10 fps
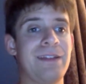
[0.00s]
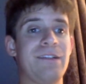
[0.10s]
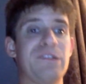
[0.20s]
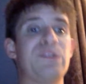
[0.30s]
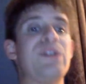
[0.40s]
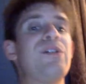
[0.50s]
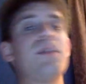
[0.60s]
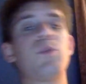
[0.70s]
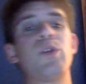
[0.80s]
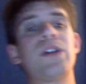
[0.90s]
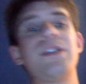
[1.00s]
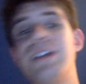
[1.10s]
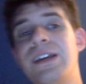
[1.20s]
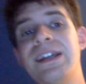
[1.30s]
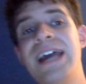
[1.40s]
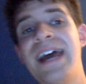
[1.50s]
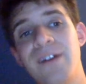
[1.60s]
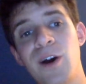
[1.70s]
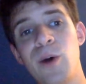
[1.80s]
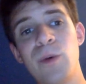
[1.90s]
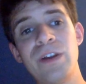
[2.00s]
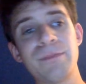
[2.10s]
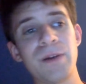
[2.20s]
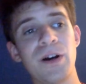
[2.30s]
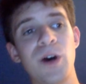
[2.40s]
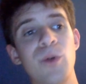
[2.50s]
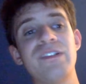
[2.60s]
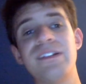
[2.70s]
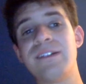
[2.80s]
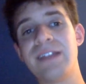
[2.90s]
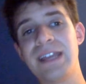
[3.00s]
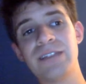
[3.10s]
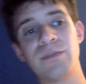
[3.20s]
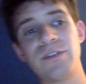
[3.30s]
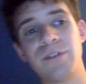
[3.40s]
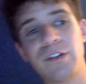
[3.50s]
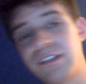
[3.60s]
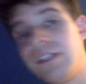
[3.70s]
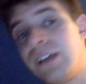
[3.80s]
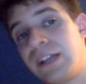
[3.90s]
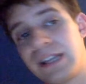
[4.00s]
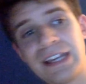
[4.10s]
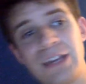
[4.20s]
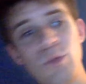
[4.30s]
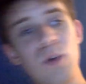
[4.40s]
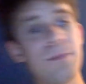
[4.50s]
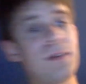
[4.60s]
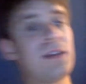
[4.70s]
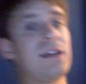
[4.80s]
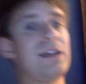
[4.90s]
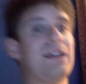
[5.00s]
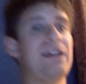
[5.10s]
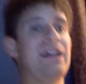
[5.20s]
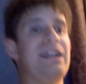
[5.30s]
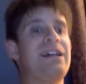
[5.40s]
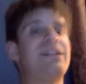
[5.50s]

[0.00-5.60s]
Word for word: So Theory ended up quickly kicking at Owens, but Owens ended up reversing a whip. And then